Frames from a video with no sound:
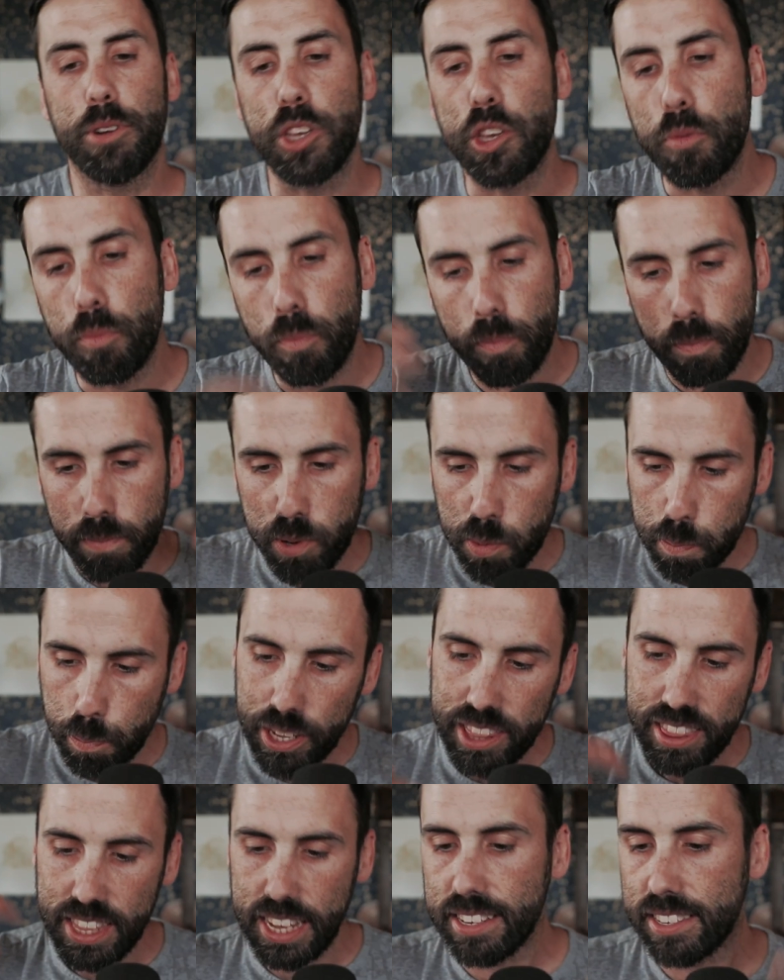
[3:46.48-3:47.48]
When you
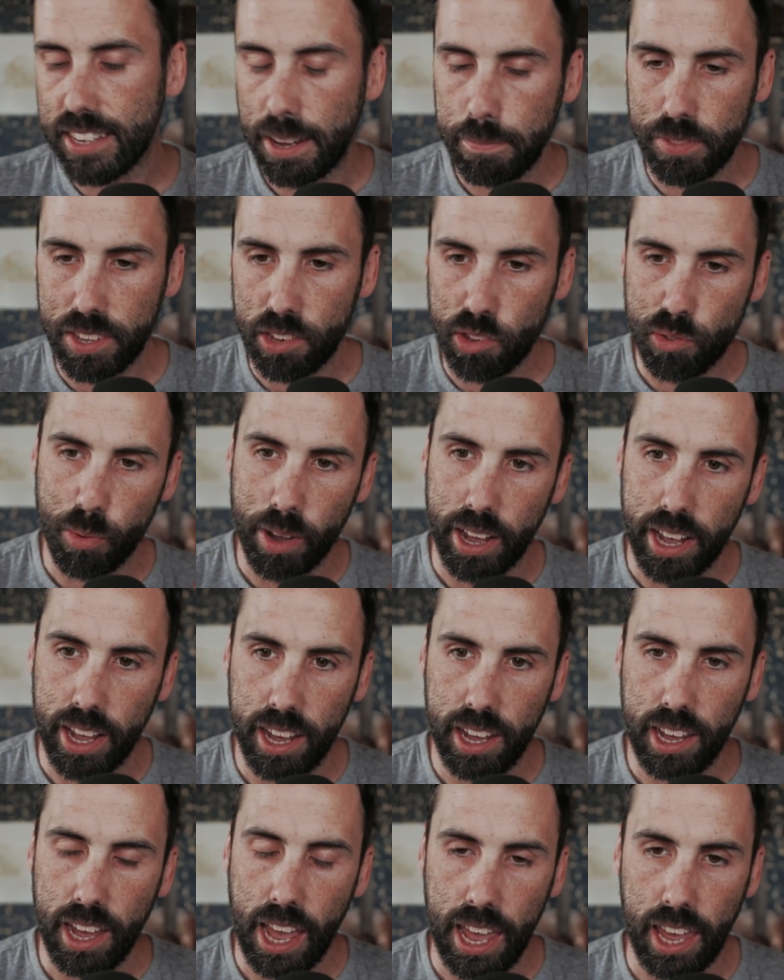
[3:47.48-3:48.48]
split things up this
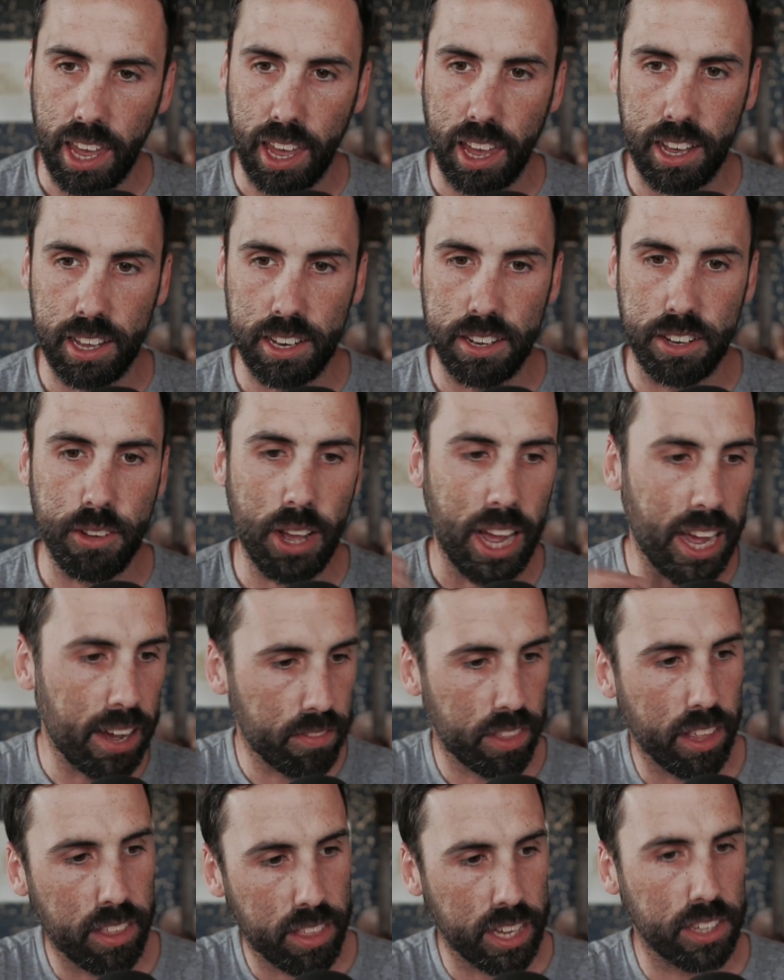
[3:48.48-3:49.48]
way and you
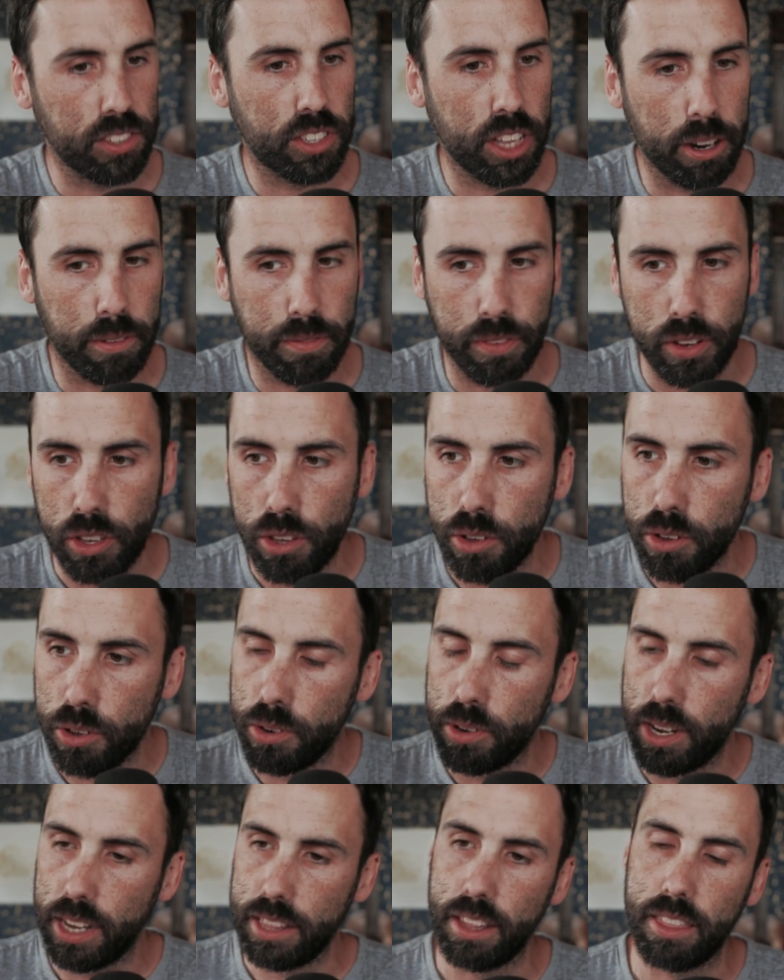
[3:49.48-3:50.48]
have the things that are for
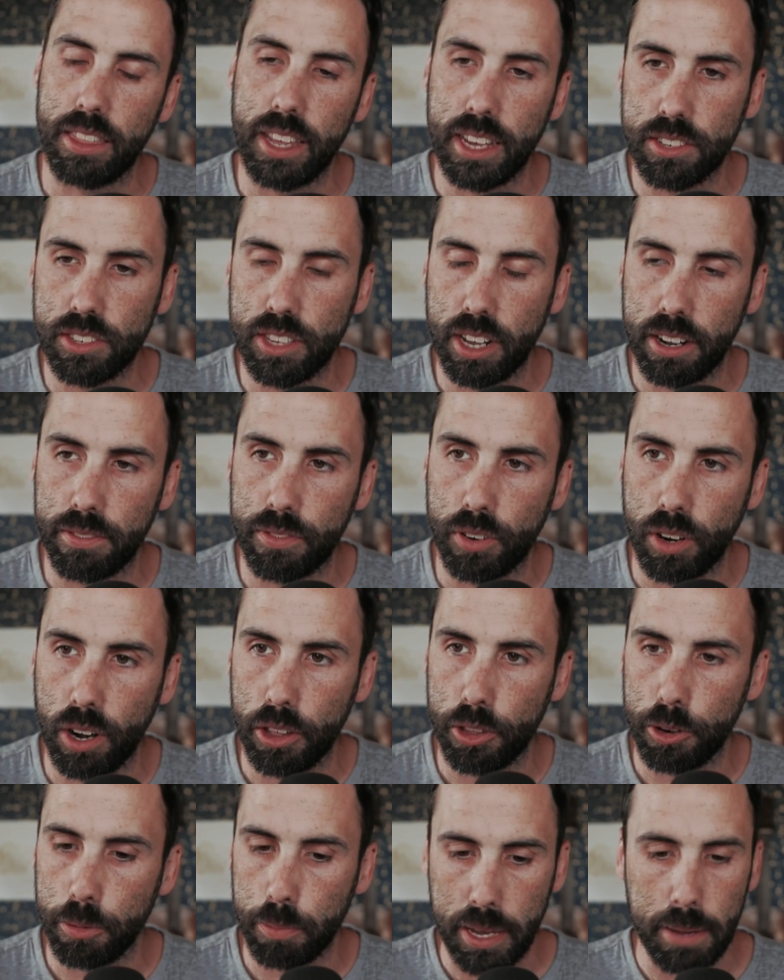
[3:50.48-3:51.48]
you and the things that are for
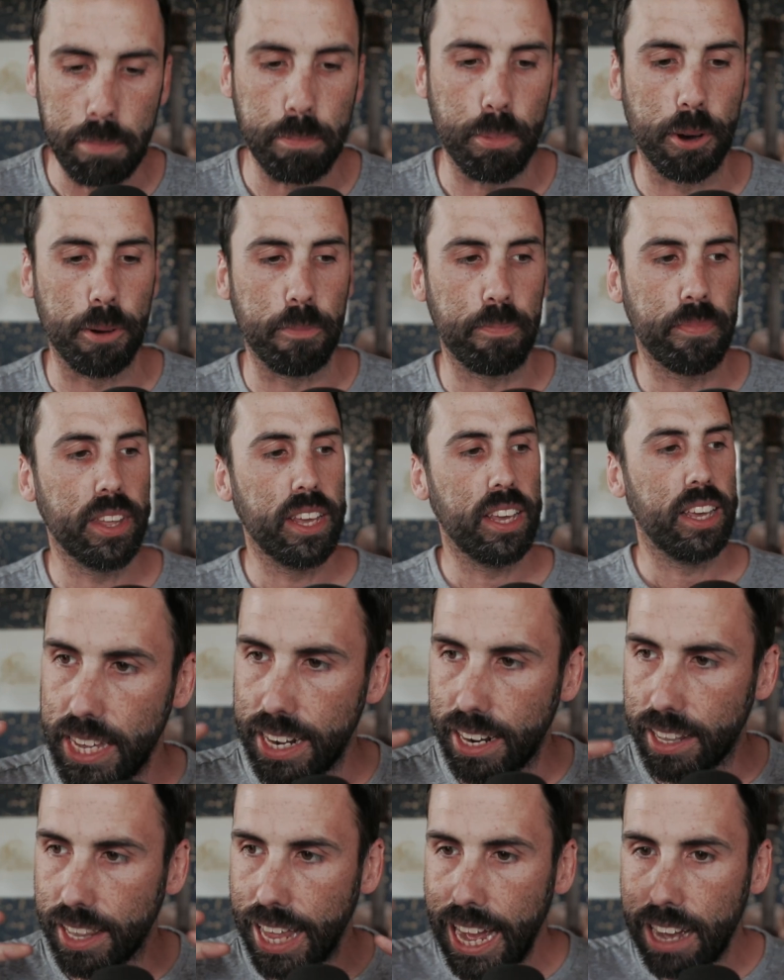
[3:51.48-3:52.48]
other people,
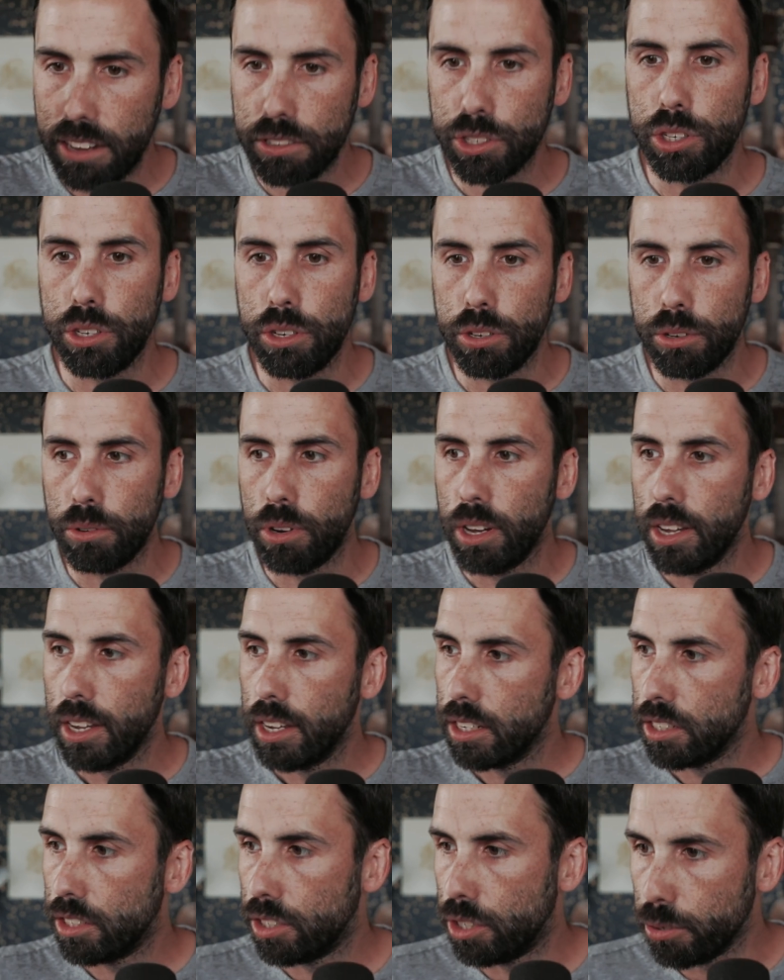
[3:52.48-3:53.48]
it allows you
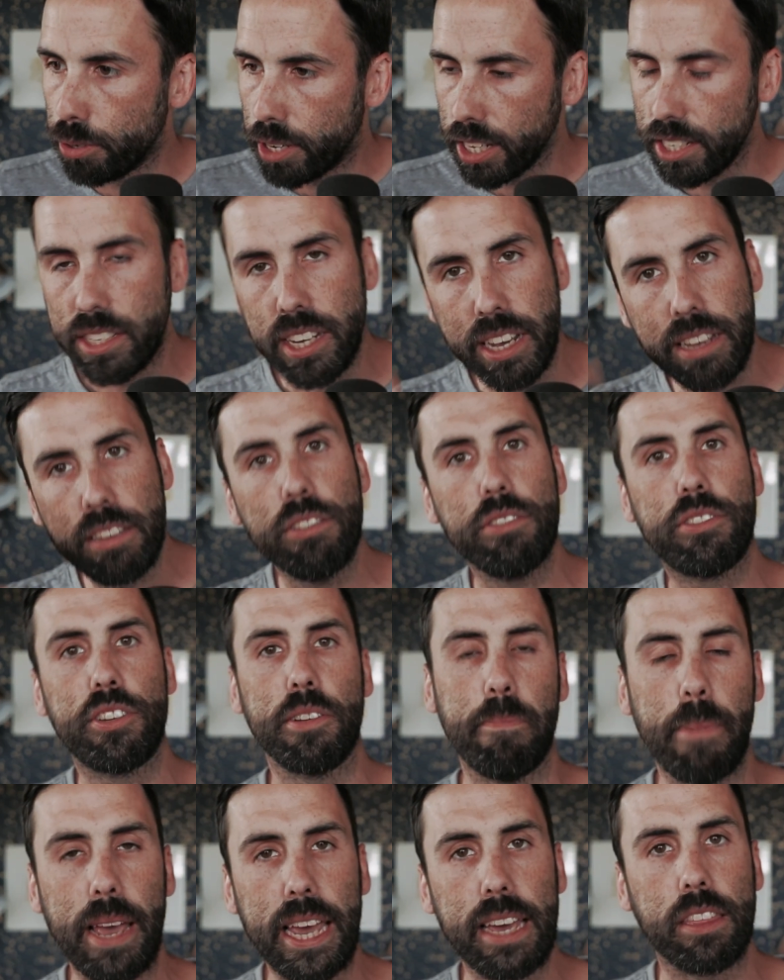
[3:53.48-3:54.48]
to continue
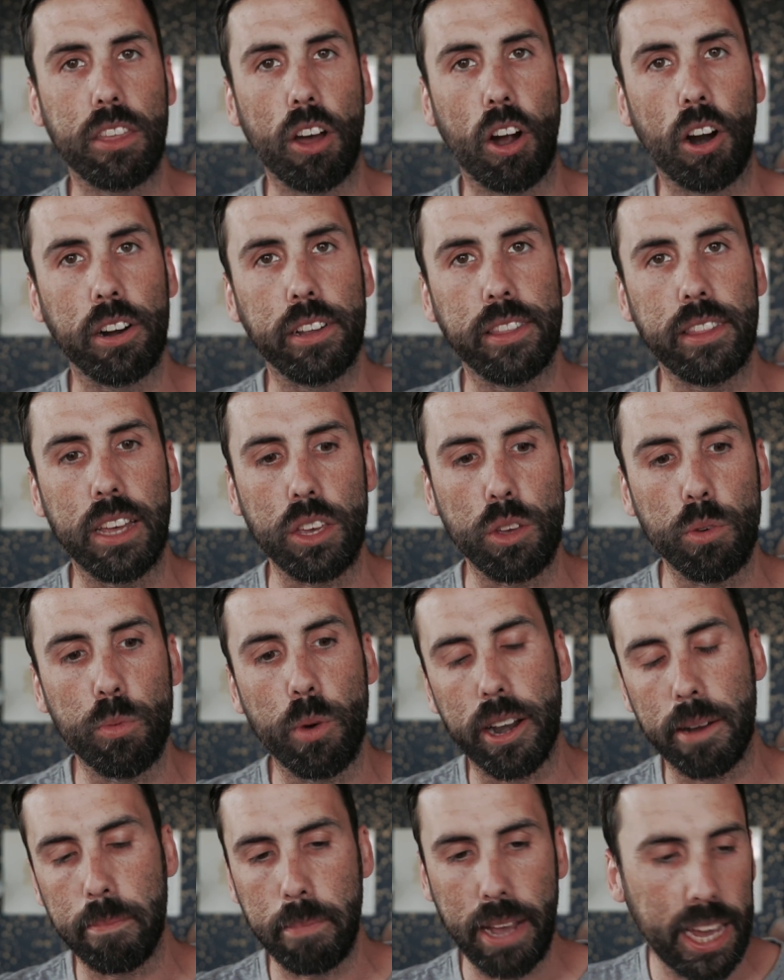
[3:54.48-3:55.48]
to make the art that you
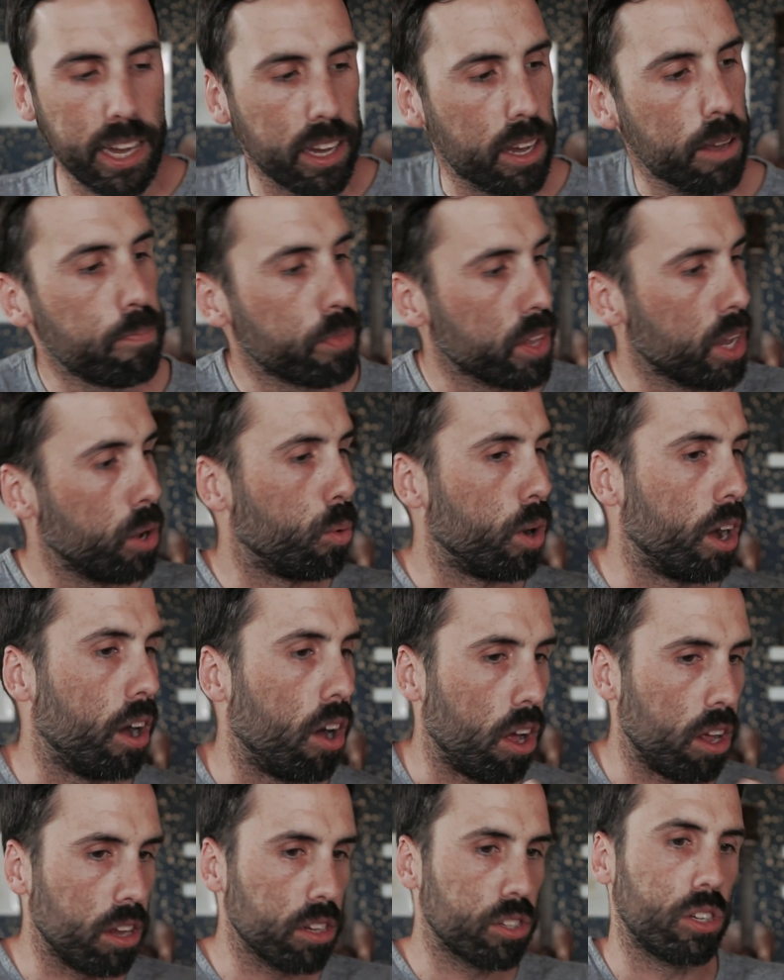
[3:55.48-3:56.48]
want to make while
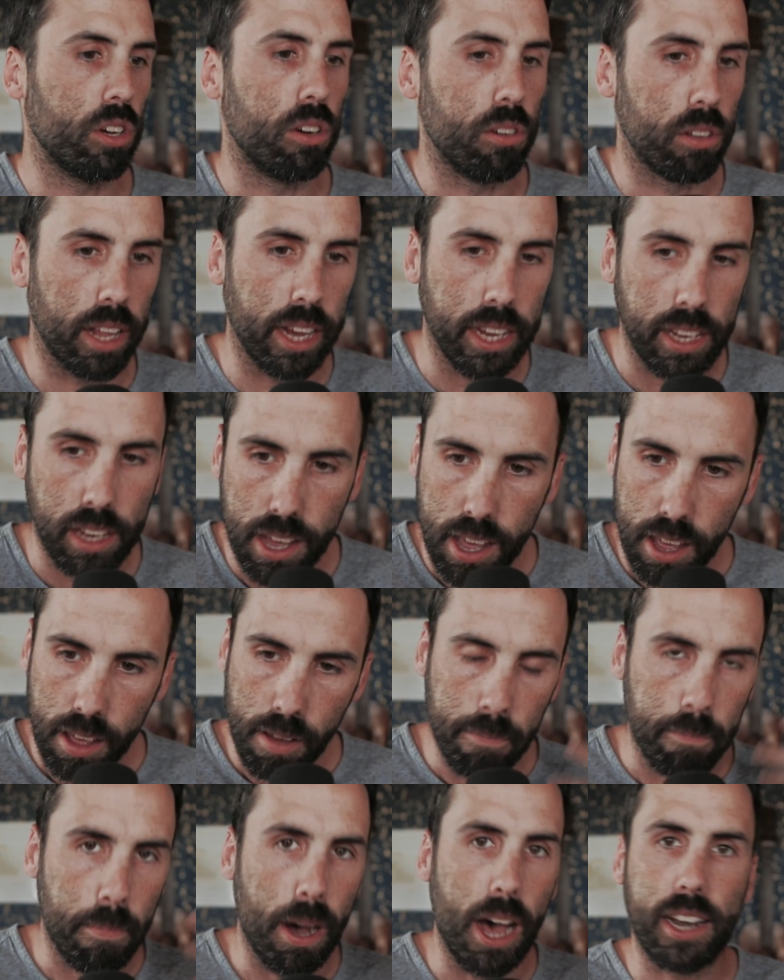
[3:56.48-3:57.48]
also
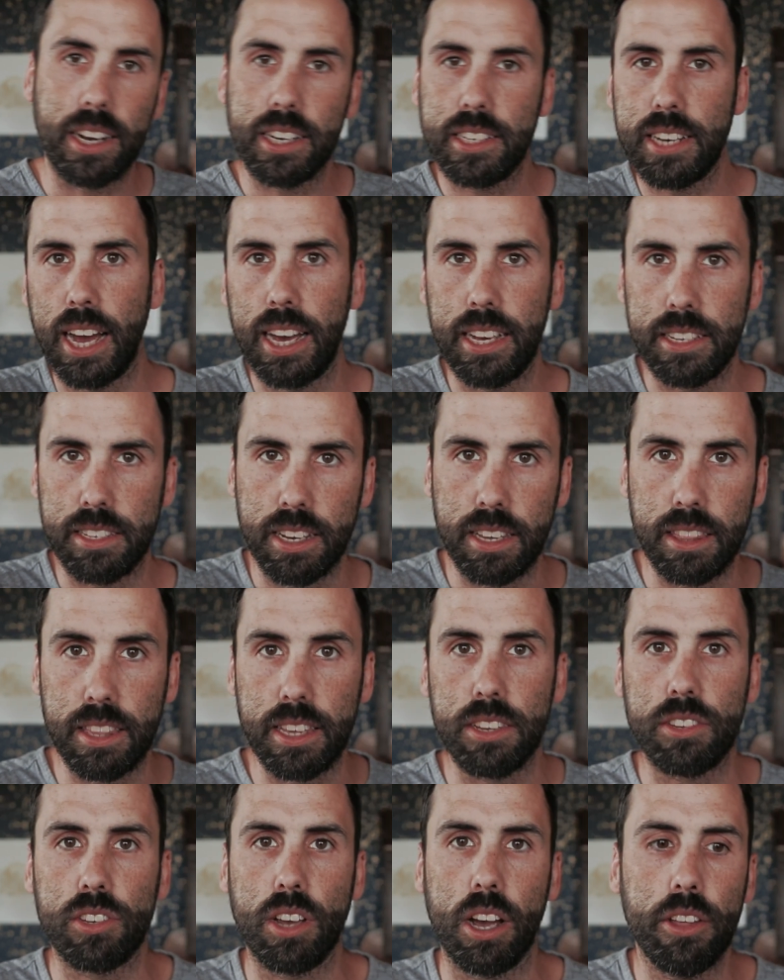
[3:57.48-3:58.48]
monetizing
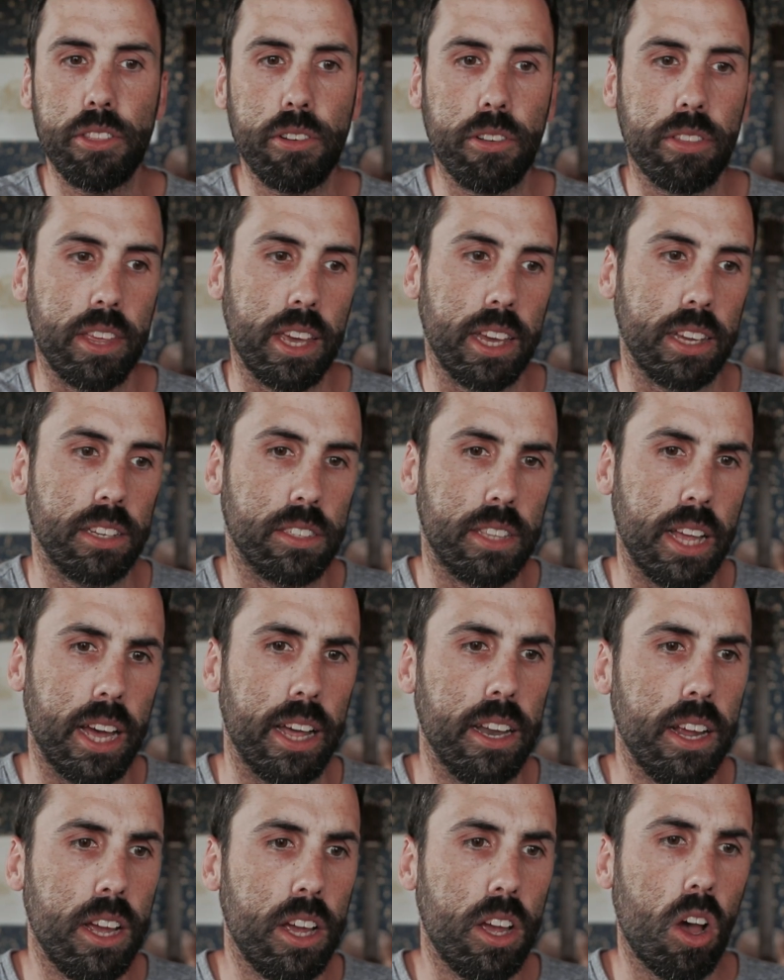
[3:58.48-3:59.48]
these other things
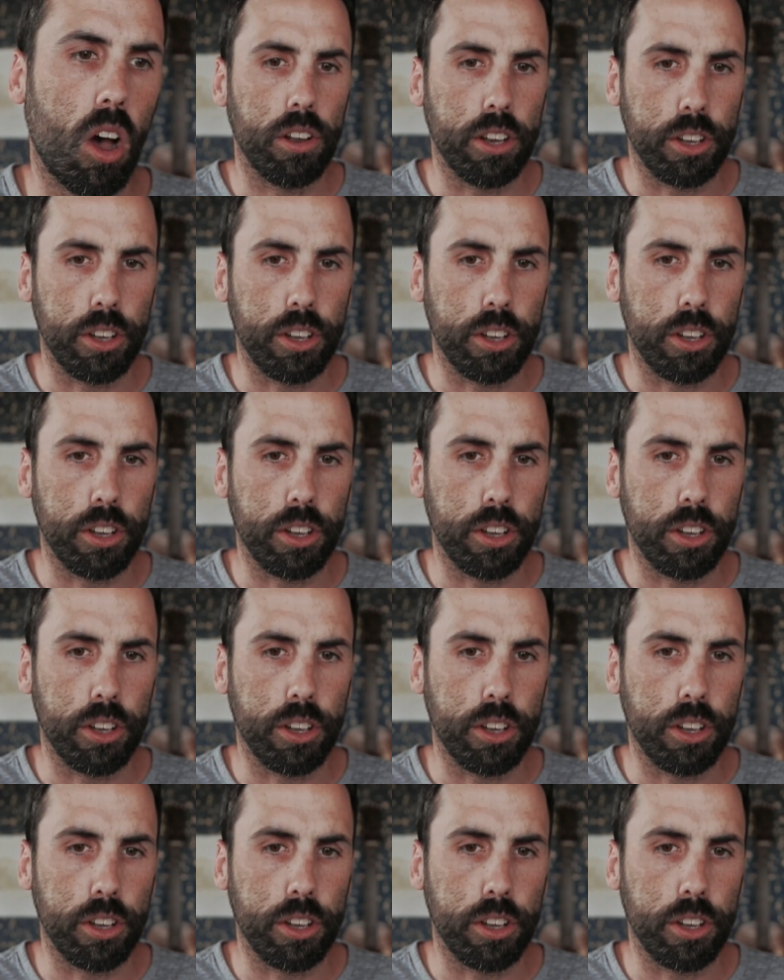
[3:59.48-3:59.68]
that